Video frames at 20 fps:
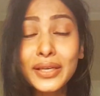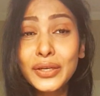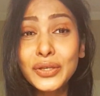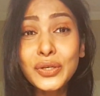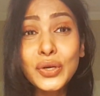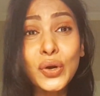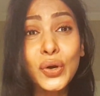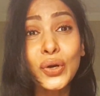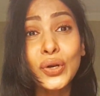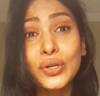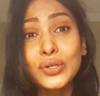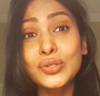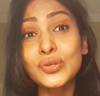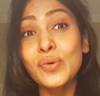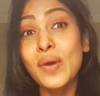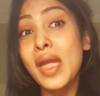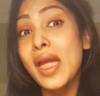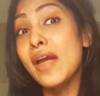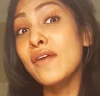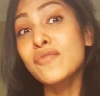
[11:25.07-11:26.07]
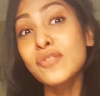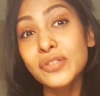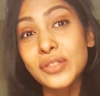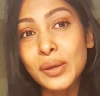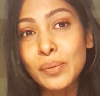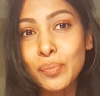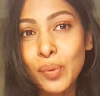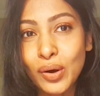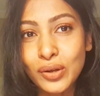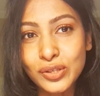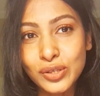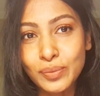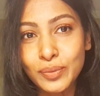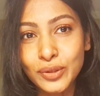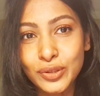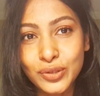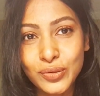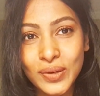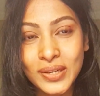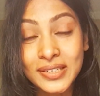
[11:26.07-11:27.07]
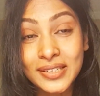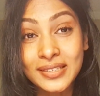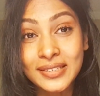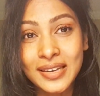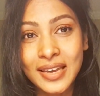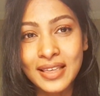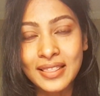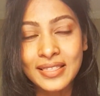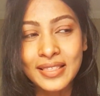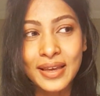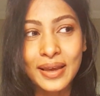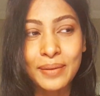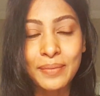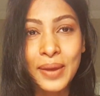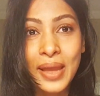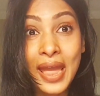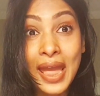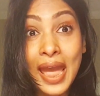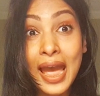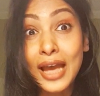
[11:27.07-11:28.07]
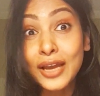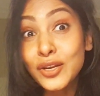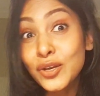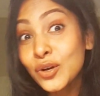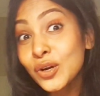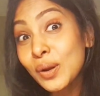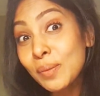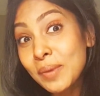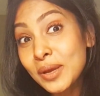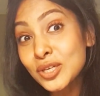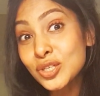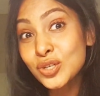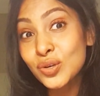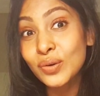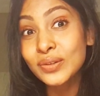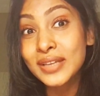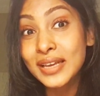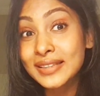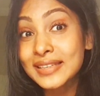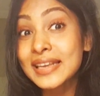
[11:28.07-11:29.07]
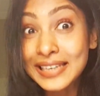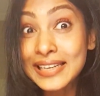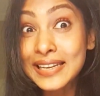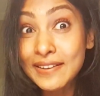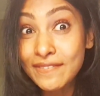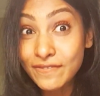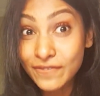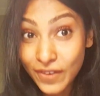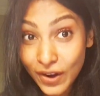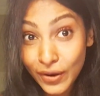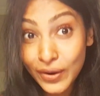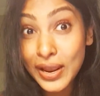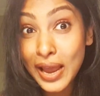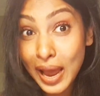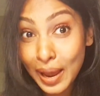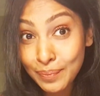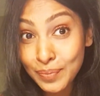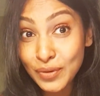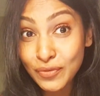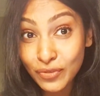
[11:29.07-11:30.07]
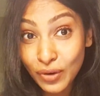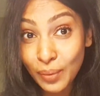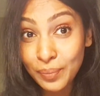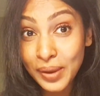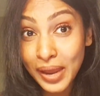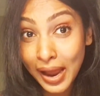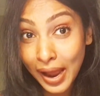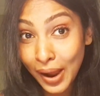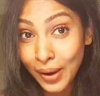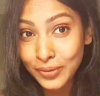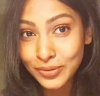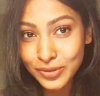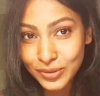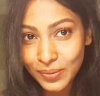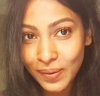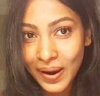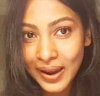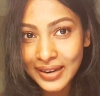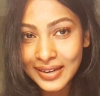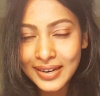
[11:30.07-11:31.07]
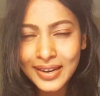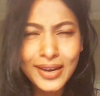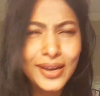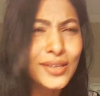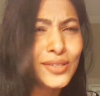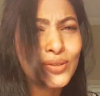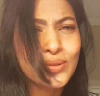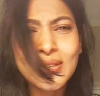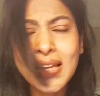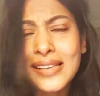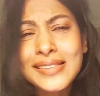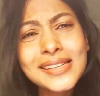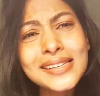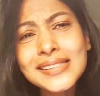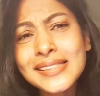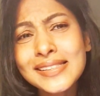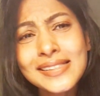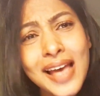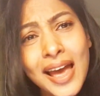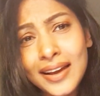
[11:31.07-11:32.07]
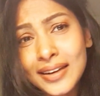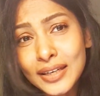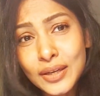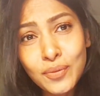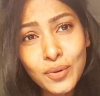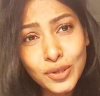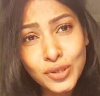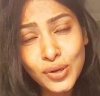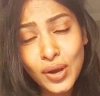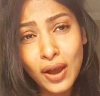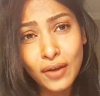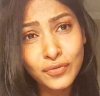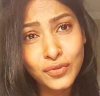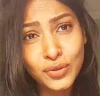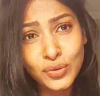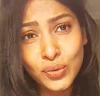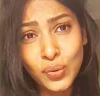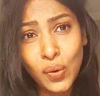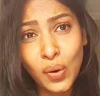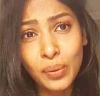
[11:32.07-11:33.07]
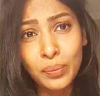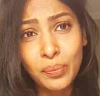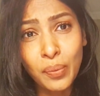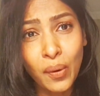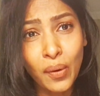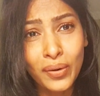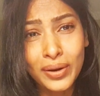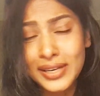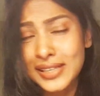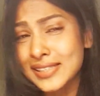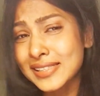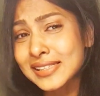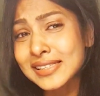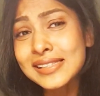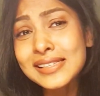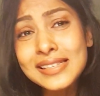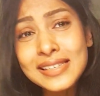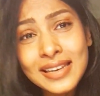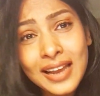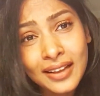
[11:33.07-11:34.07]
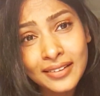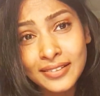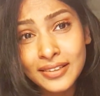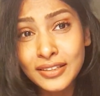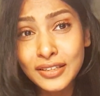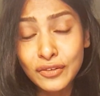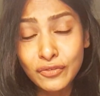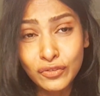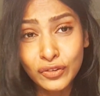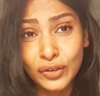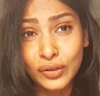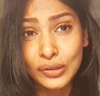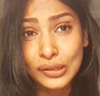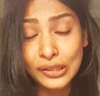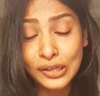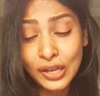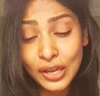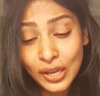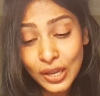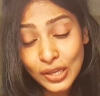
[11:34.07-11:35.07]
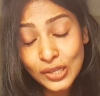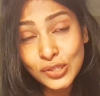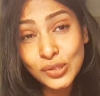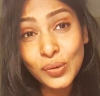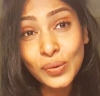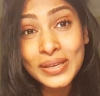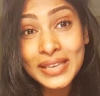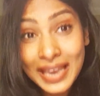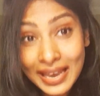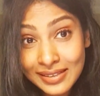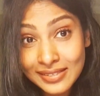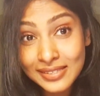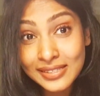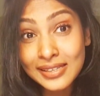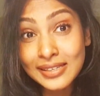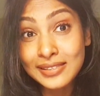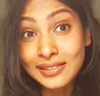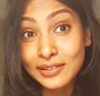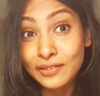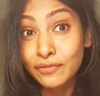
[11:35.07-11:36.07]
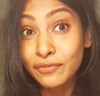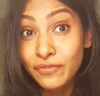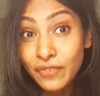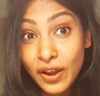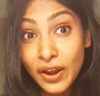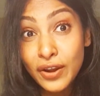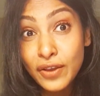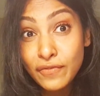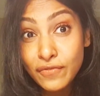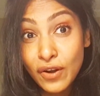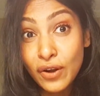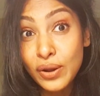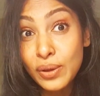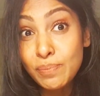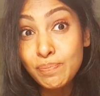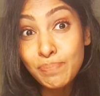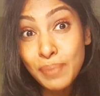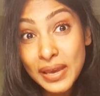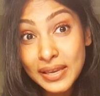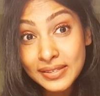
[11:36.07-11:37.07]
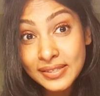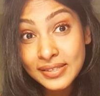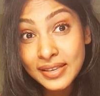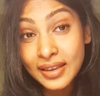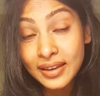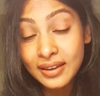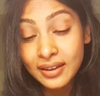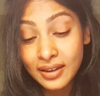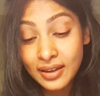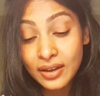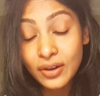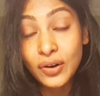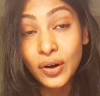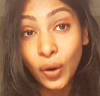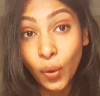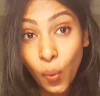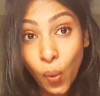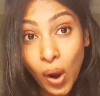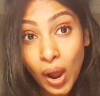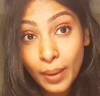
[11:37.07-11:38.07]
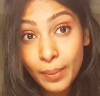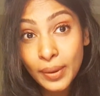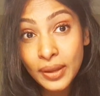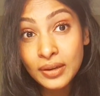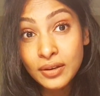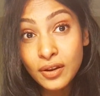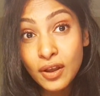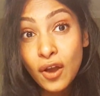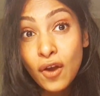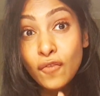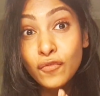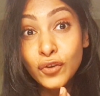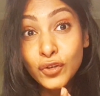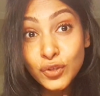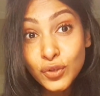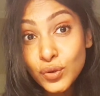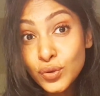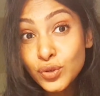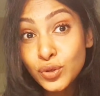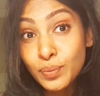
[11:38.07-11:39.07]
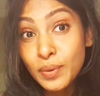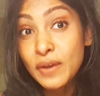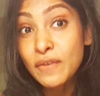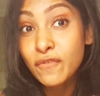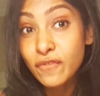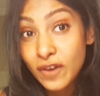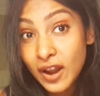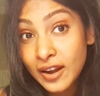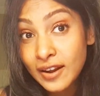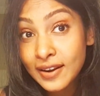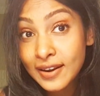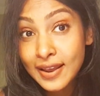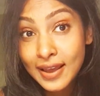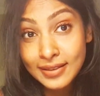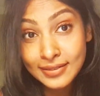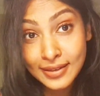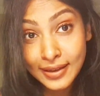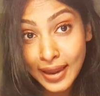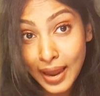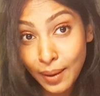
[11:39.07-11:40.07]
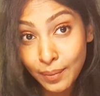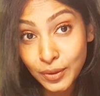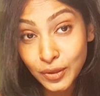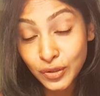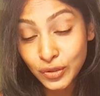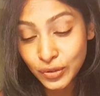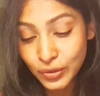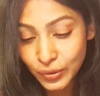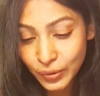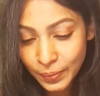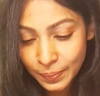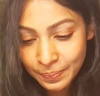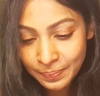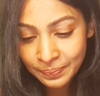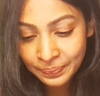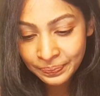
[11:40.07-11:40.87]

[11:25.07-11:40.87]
You're going to do everything possible to entertain them, and you're going to make sure that they leave very happy from your house, right? So that's exactly what you have to do on board. It's nothing difficult. So yes, it's very, very basic requirement for you to be friendly as a cabin crew.